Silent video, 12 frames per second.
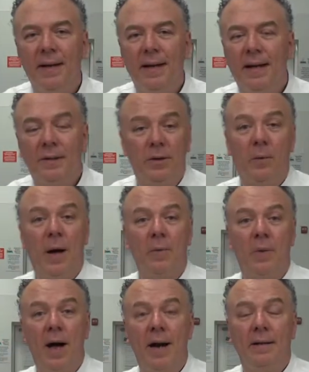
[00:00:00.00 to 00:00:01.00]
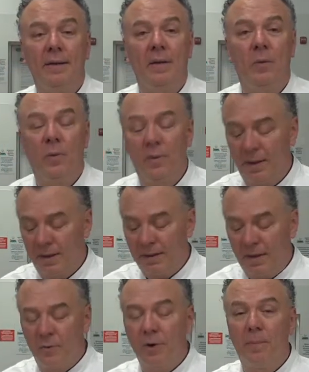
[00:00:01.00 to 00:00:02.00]
It's a white wine. The, the
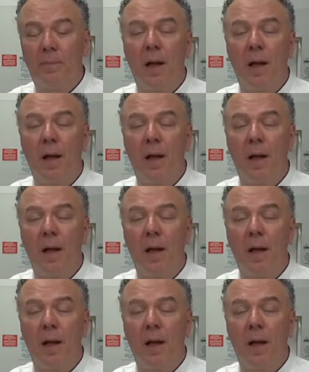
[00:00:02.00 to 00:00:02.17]
Sauvignon